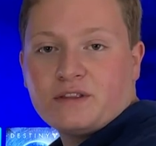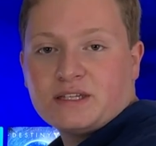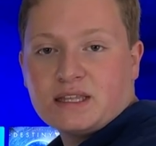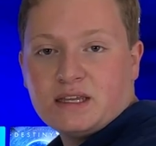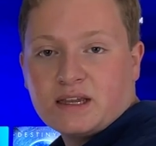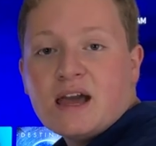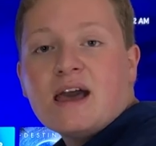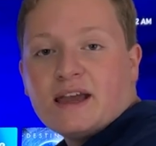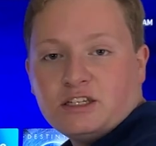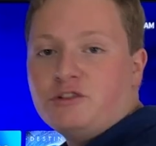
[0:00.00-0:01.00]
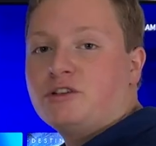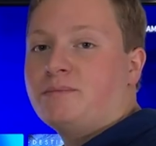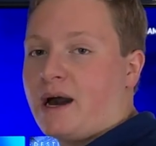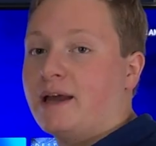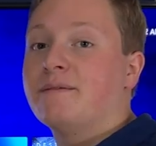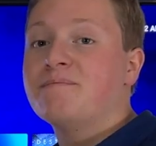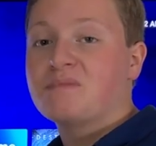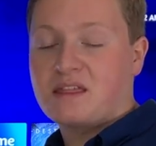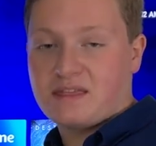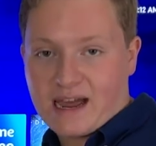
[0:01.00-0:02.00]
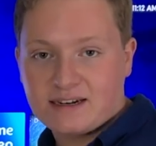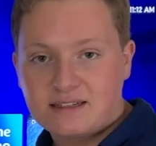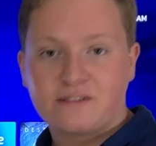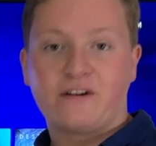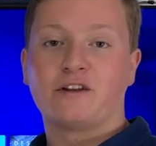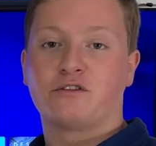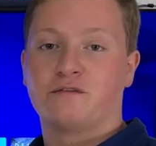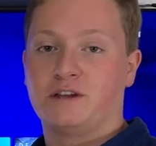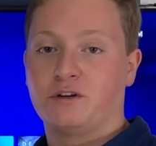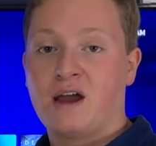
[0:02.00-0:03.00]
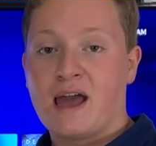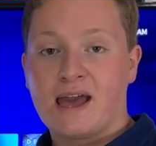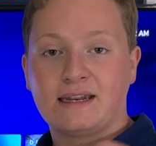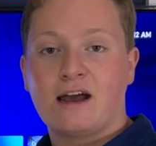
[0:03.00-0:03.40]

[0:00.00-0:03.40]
this thing, and you should buy it. That is the final review. And now